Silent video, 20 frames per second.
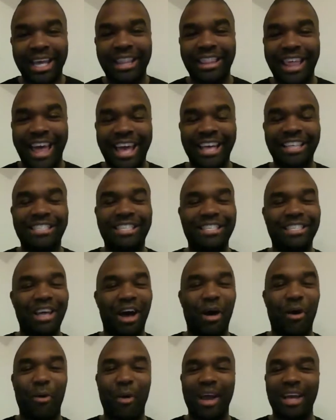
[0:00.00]
Thanks as
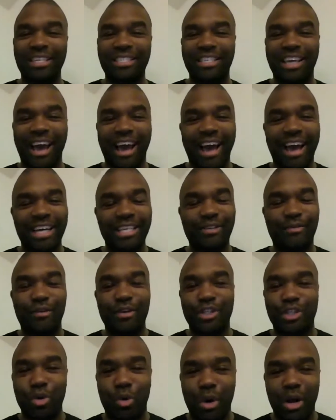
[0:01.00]
always, guys, for
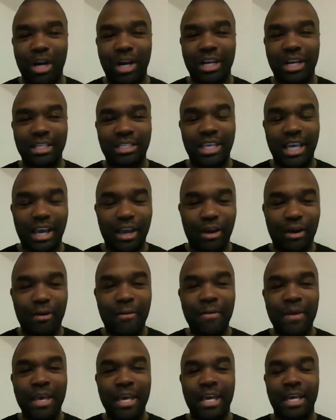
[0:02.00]
joining us here
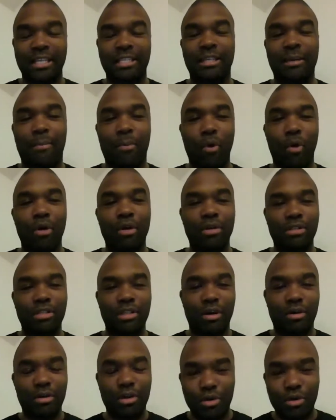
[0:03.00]
and supporting us
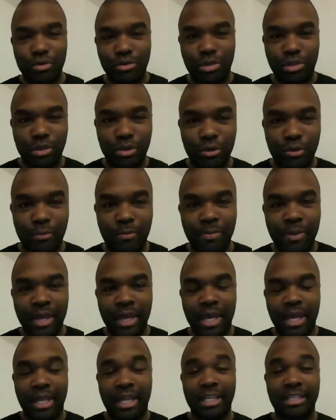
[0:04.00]
on YouTube.
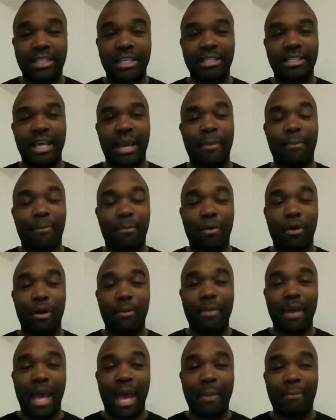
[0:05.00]
This is going to
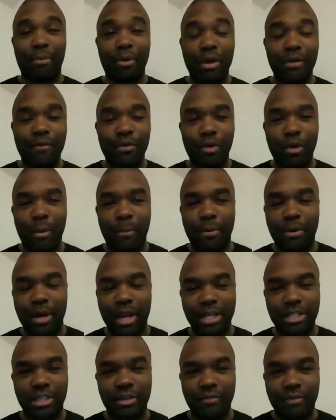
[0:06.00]
be a preview and
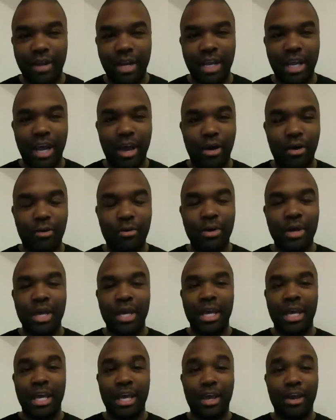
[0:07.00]
prediction video
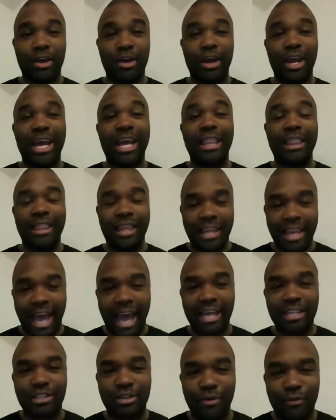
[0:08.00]
here in the
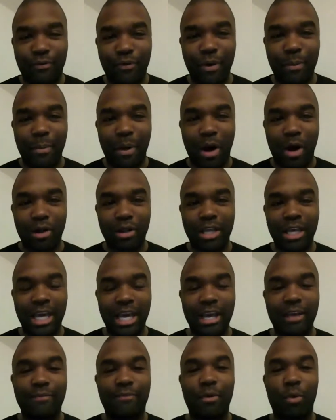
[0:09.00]
National Football
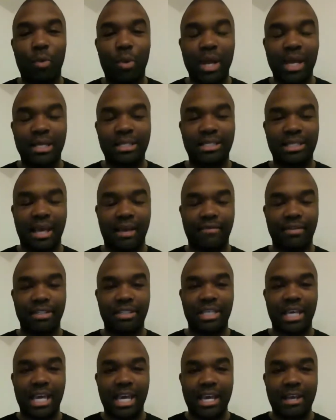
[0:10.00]
League for Week
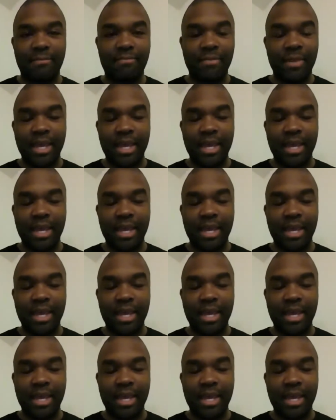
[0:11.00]
17.